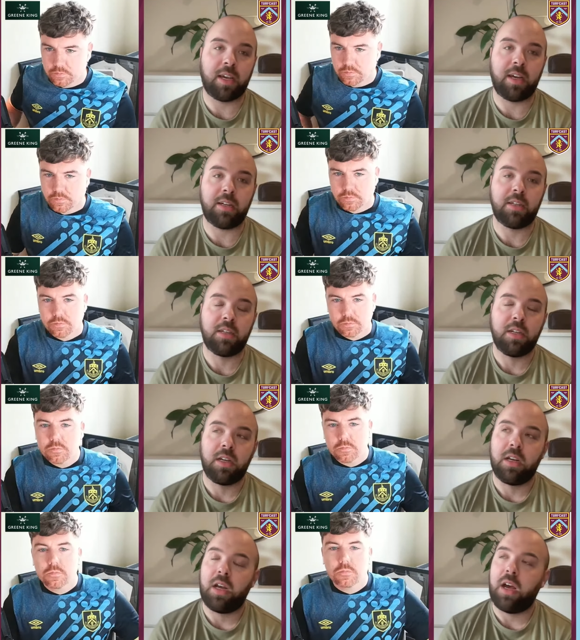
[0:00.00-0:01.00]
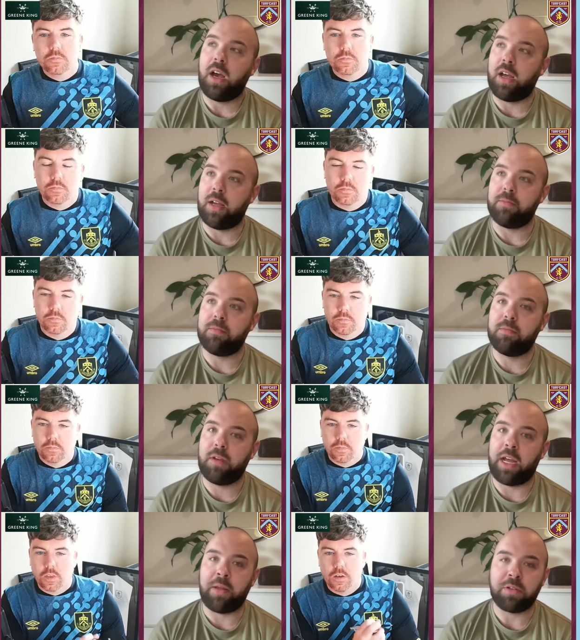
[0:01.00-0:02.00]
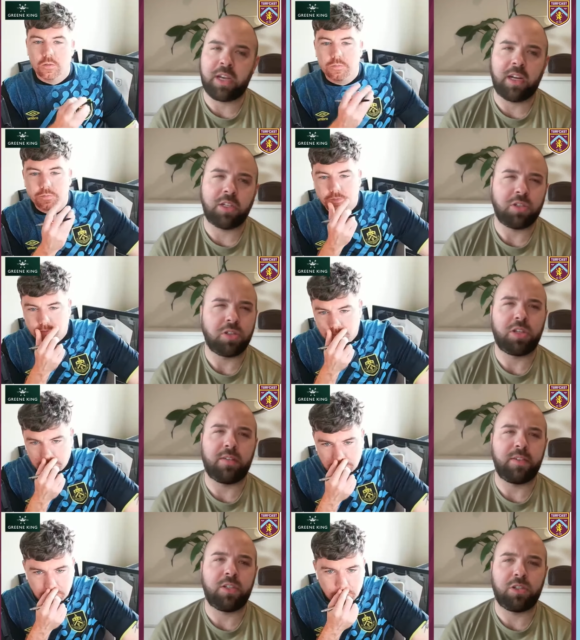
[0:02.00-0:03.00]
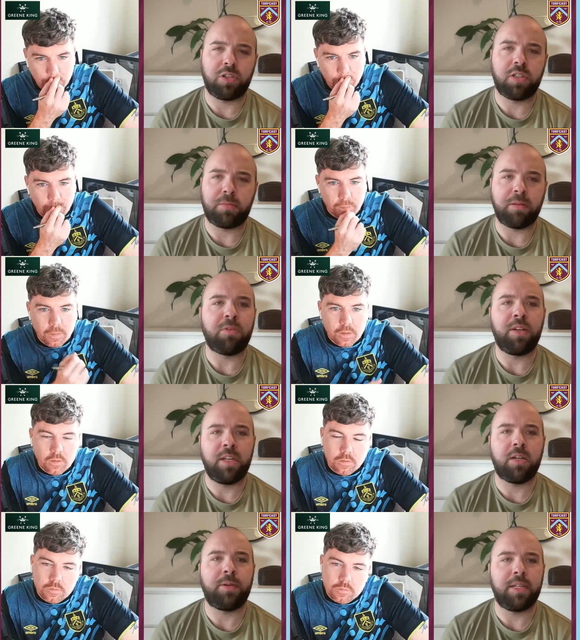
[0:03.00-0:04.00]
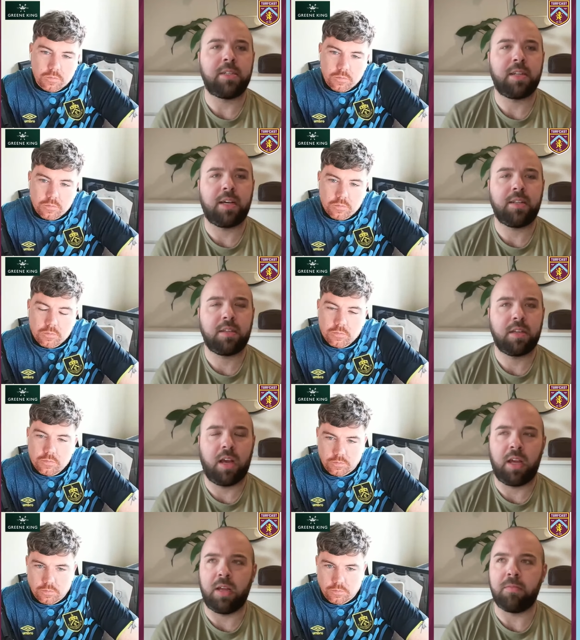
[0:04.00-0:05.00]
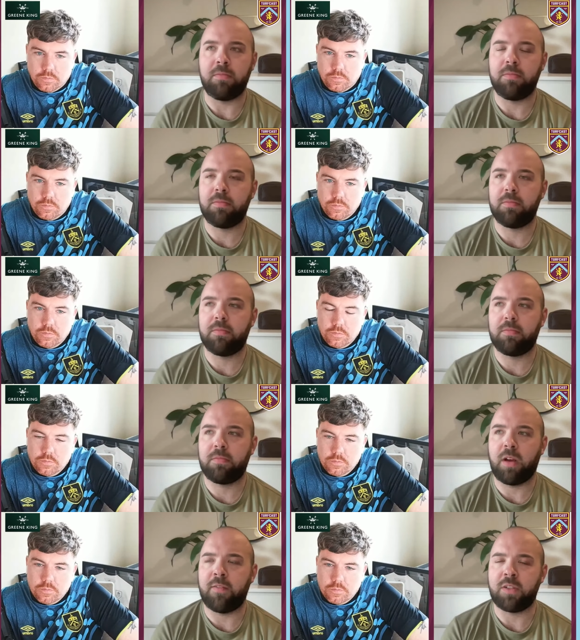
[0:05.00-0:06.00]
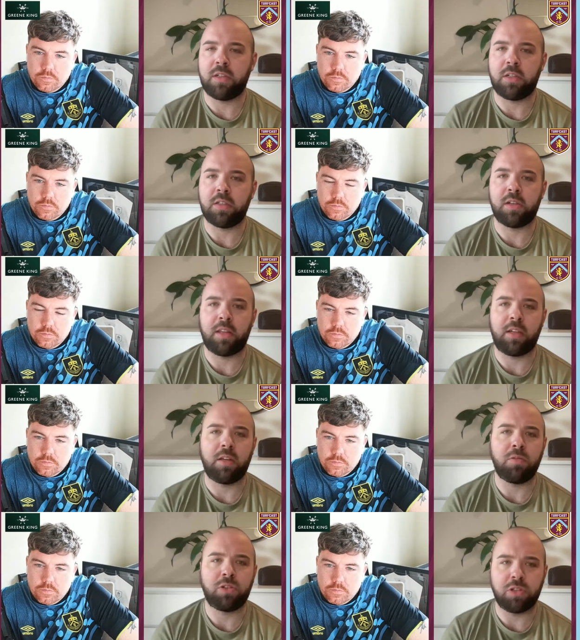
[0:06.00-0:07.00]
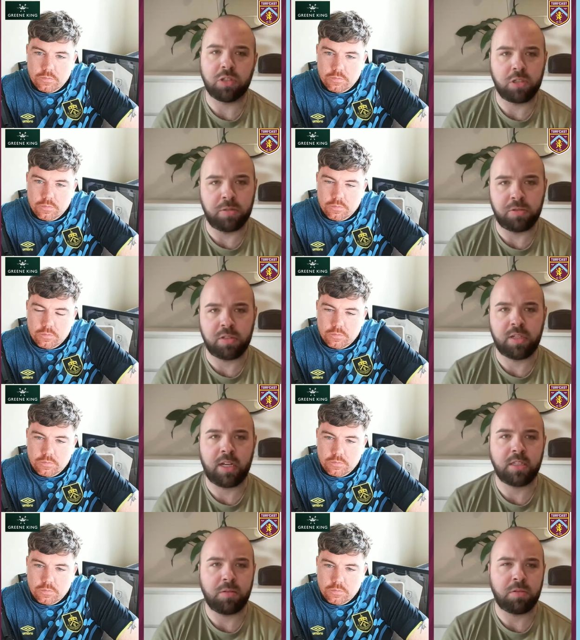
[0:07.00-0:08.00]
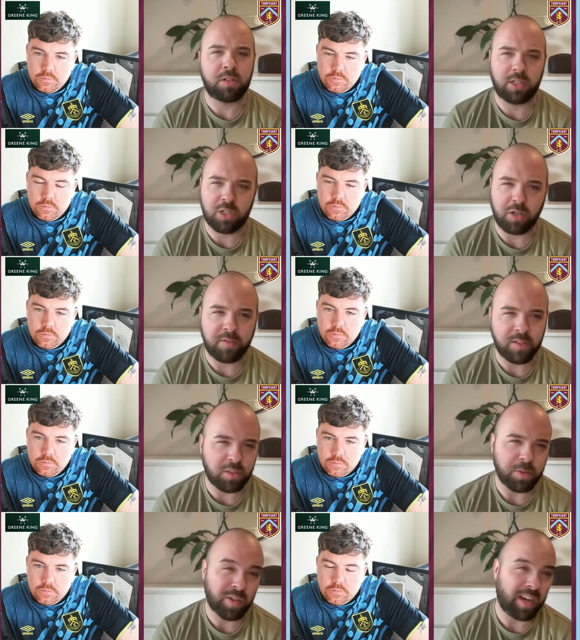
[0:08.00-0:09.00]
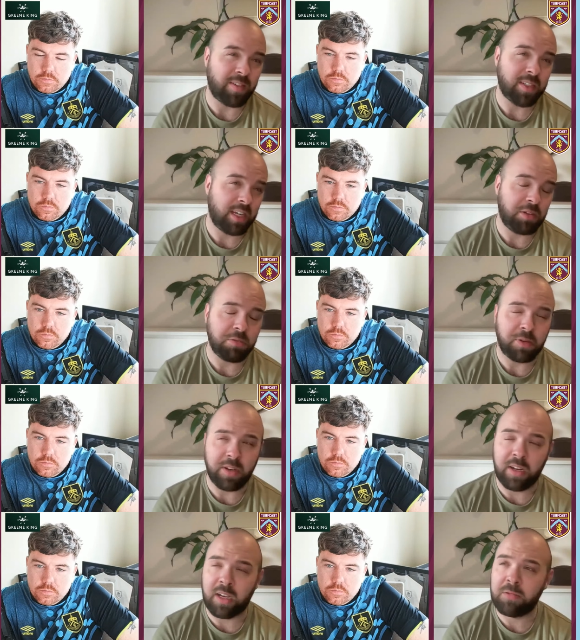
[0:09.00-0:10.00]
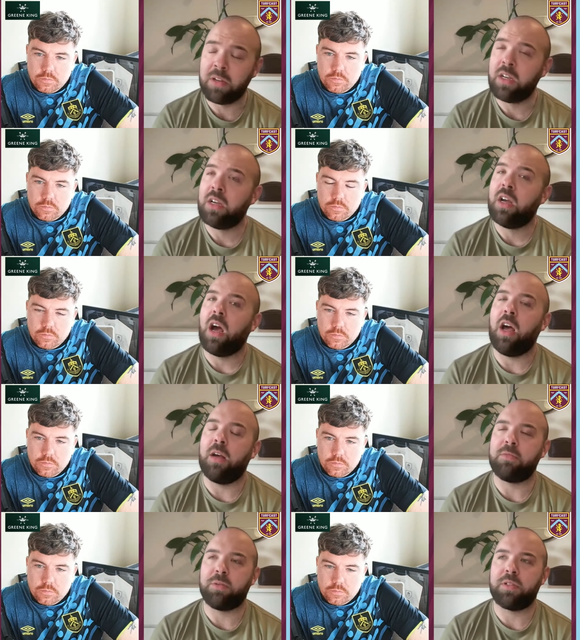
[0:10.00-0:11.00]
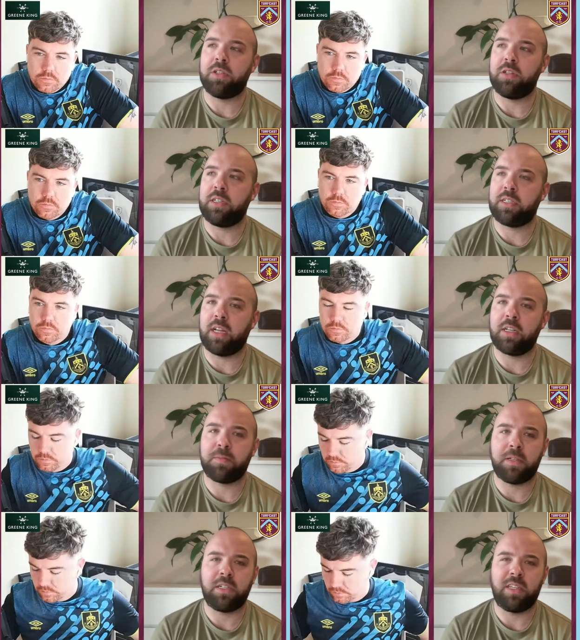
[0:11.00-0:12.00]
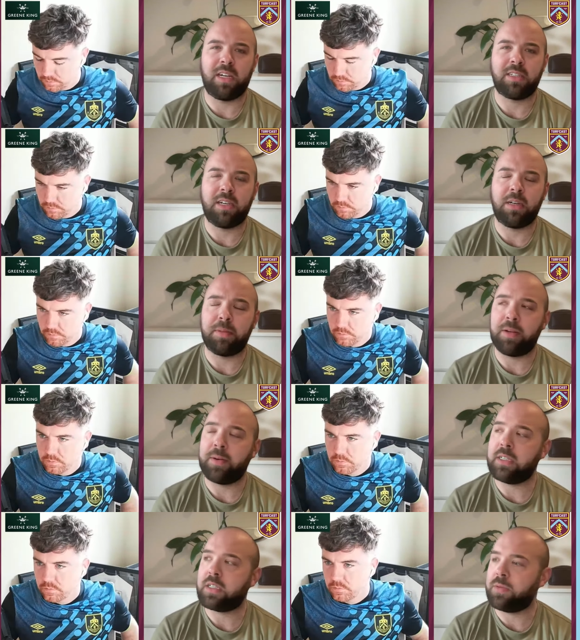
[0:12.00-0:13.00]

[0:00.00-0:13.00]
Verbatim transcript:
Speaker 1: to get. And he was kind of such an obvious choice to bring Mourinho in instead. Obviously, because I think it was short-term success. There was trophies almost guaranteed with Mourinho, to a certain extent, especially at that time anyway.